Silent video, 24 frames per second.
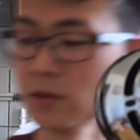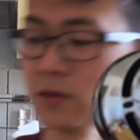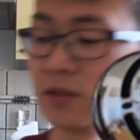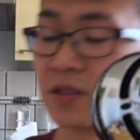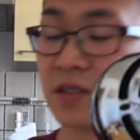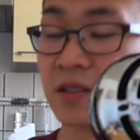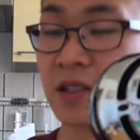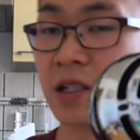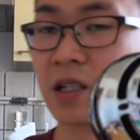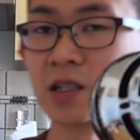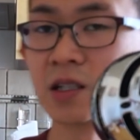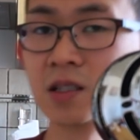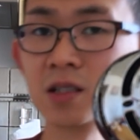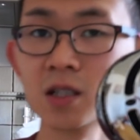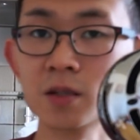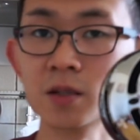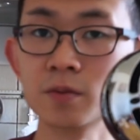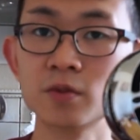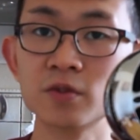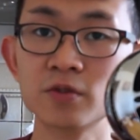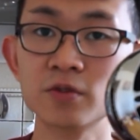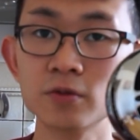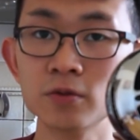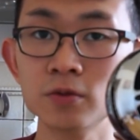So the second
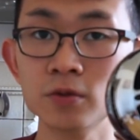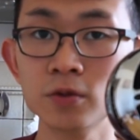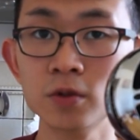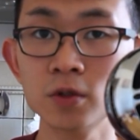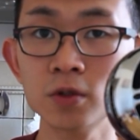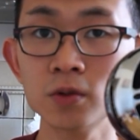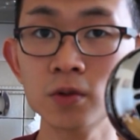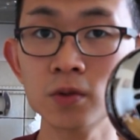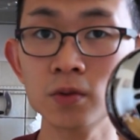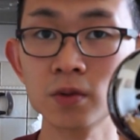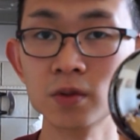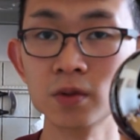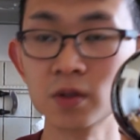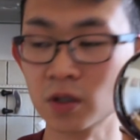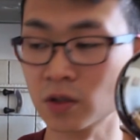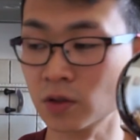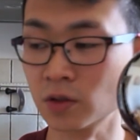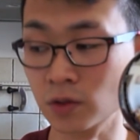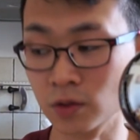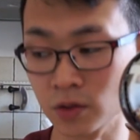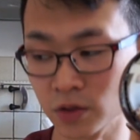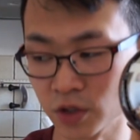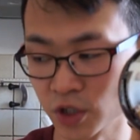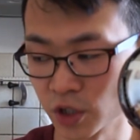type of noodle
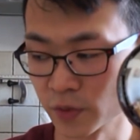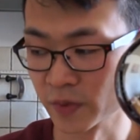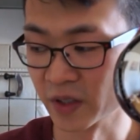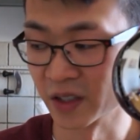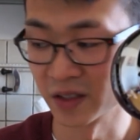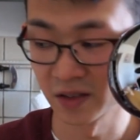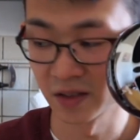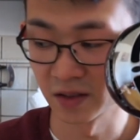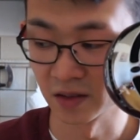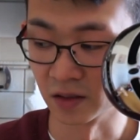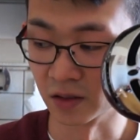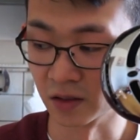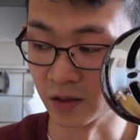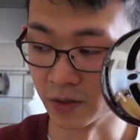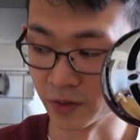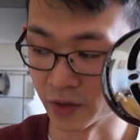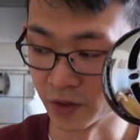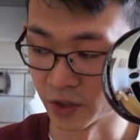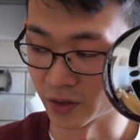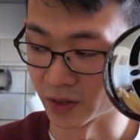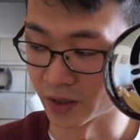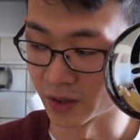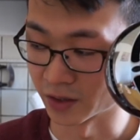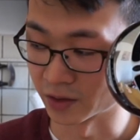or spätzle
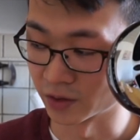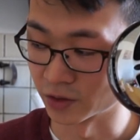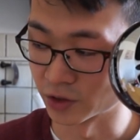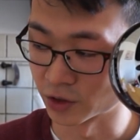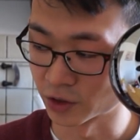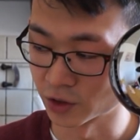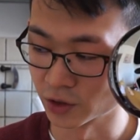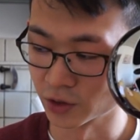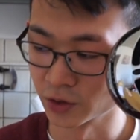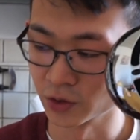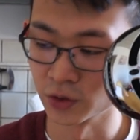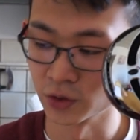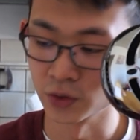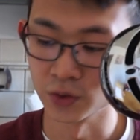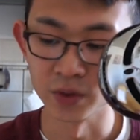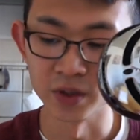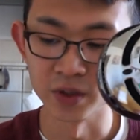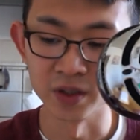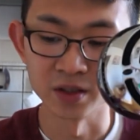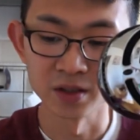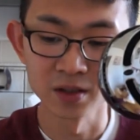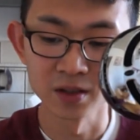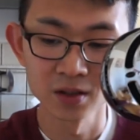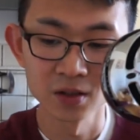which I'd like to show you
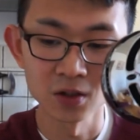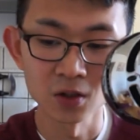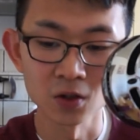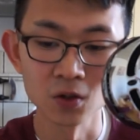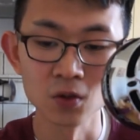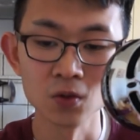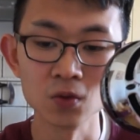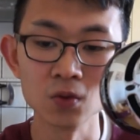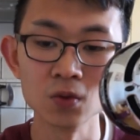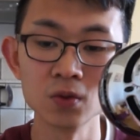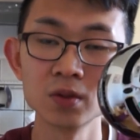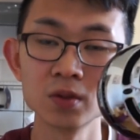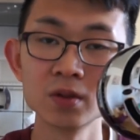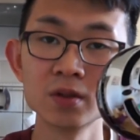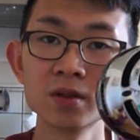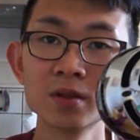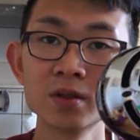is called